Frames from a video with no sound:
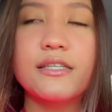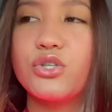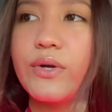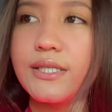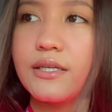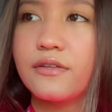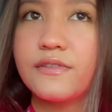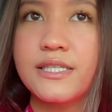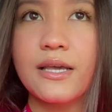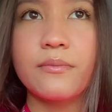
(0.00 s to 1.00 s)
20th of
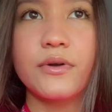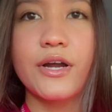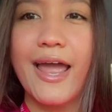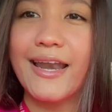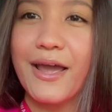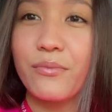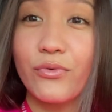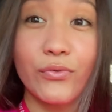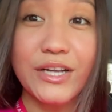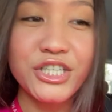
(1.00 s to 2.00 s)
December and I'm
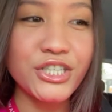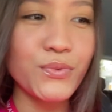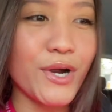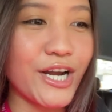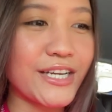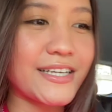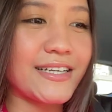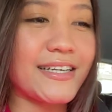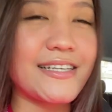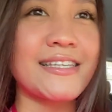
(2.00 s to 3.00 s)
rushing to work.
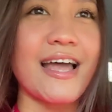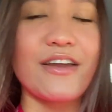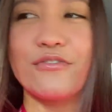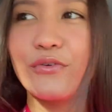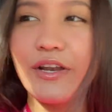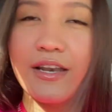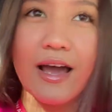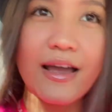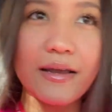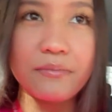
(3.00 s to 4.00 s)
It's 9.49,
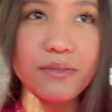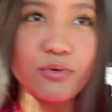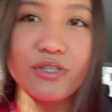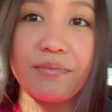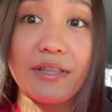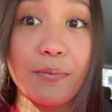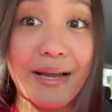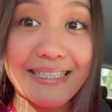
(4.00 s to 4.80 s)
I'm supposed to be there by